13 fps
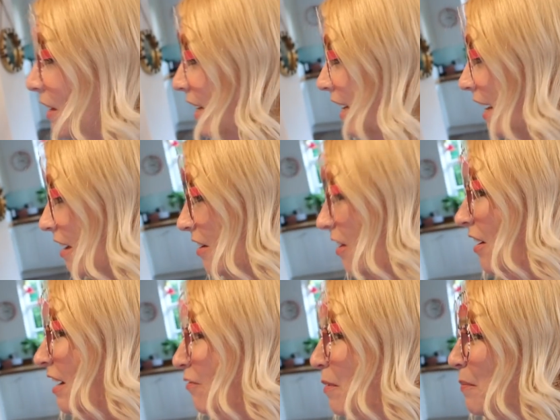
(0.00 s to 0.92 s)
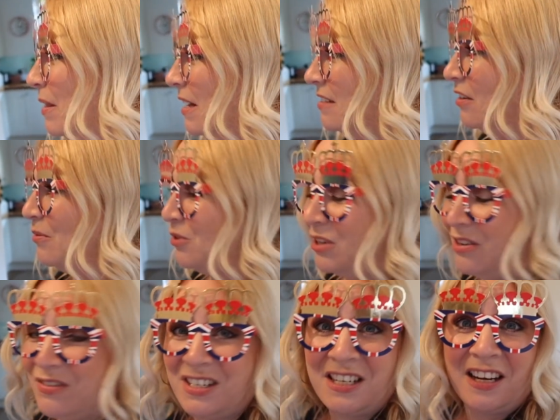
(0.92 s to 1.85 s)
than a year. I can't even remember the last time I've done
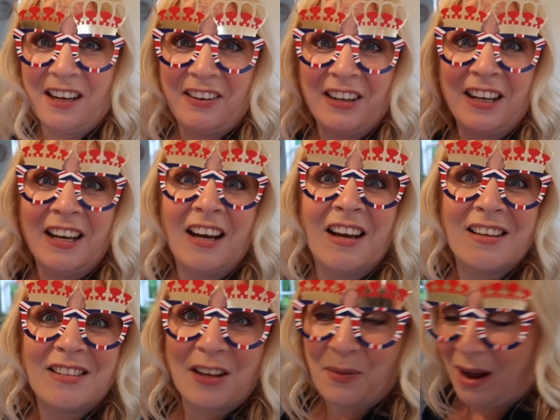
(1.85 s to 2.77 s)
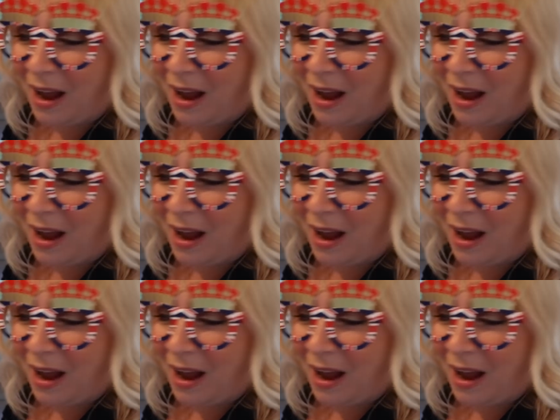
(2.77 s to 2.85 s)
a video. So